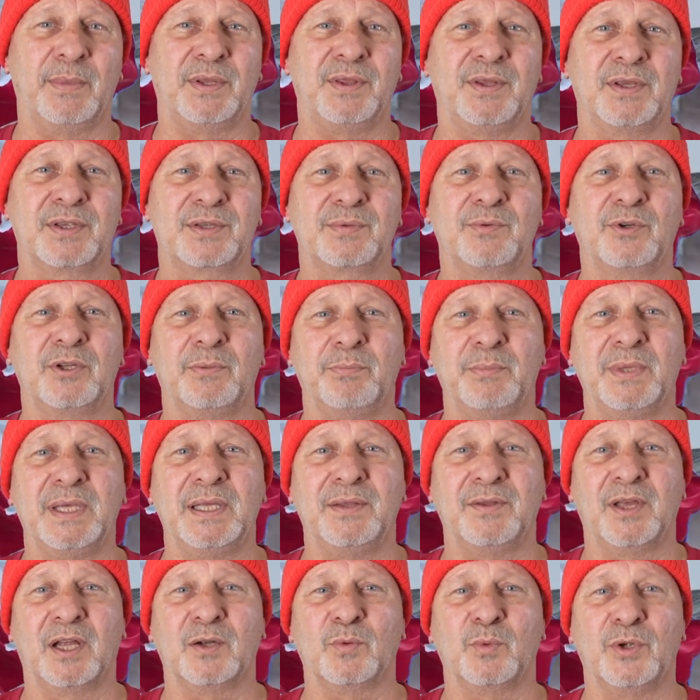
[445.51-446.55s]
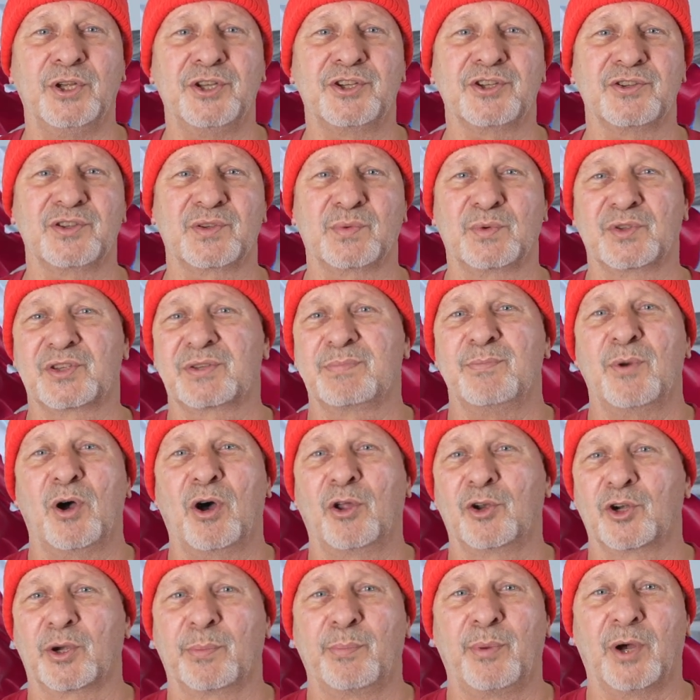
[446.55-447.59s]
and this would mean that regions with
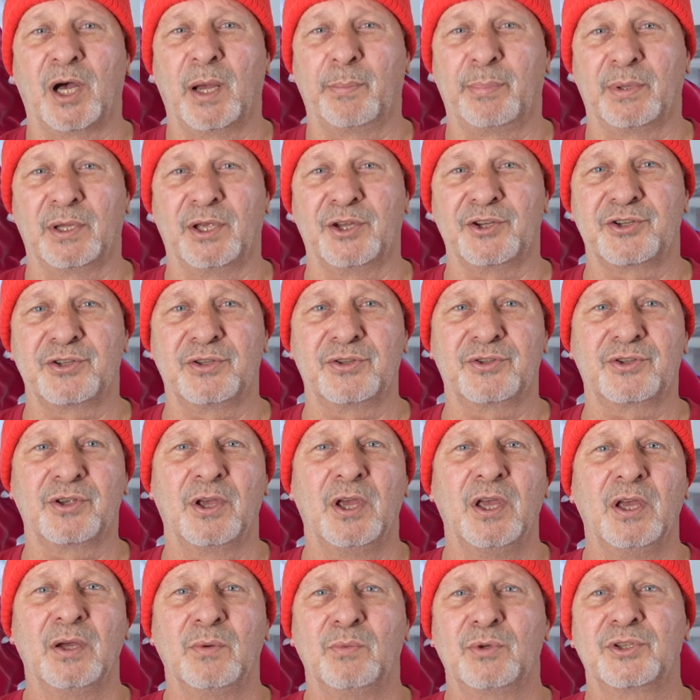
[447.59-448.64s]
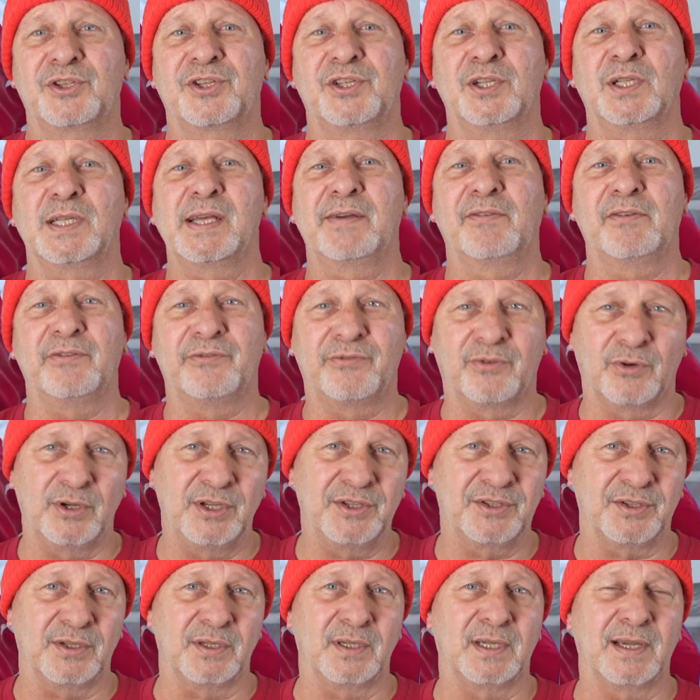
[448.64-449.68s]
smaller populations would still have a
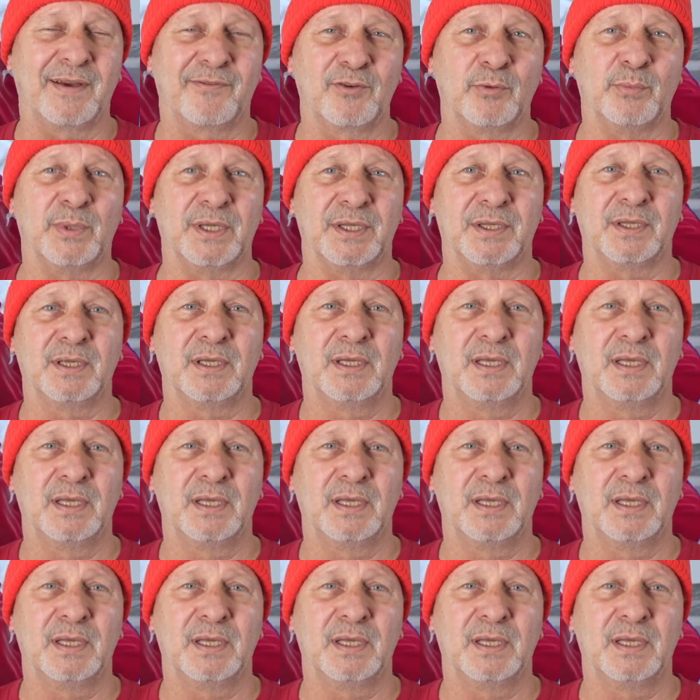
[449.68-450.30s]
voice in government.